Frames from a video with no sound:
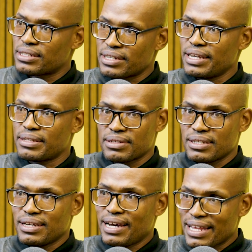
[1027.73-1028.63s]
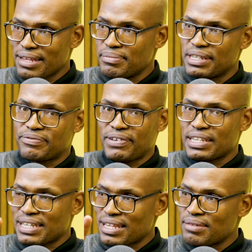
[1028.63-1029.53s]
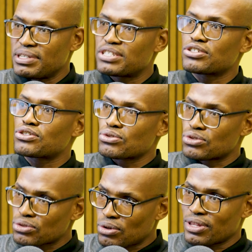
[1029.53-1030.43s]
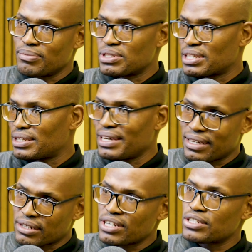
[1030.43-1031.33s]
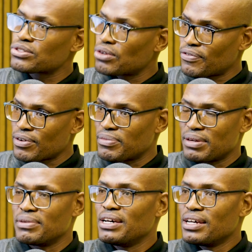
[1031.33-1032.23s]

Find other metrics to score them, to get a credit score from them,